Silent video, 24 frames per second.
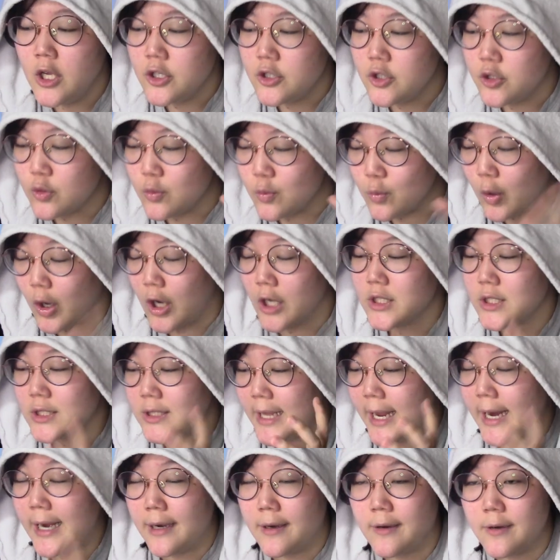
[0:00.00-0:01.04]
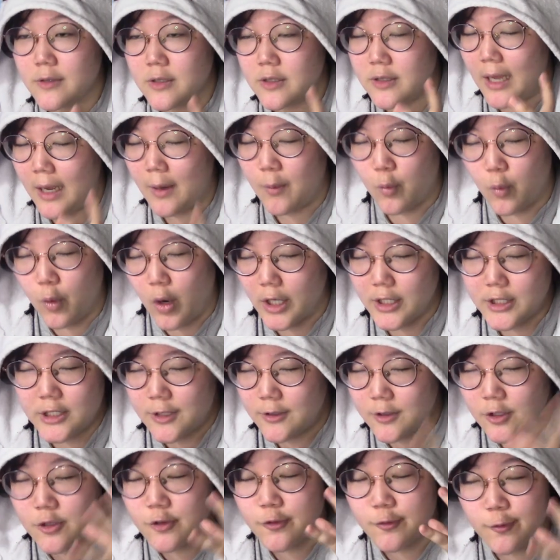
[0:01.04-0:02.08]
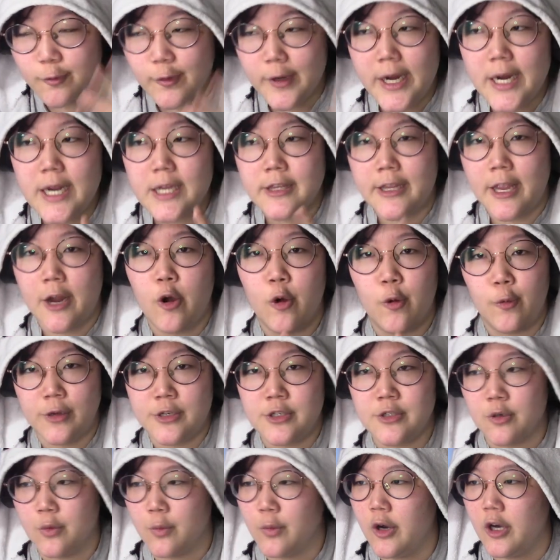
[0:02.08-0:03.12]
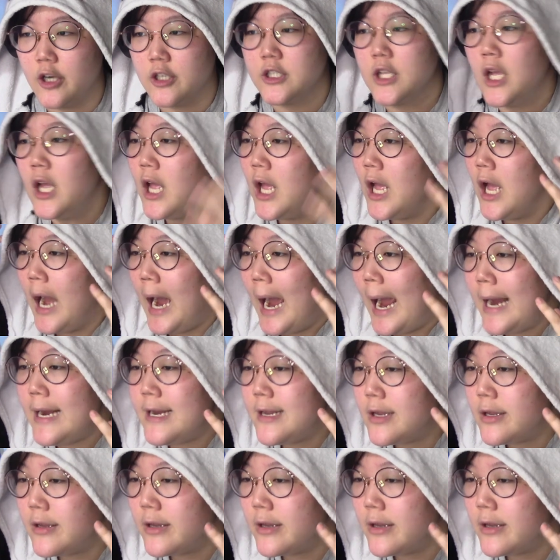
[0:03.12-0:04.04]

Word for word: to to read their original works. I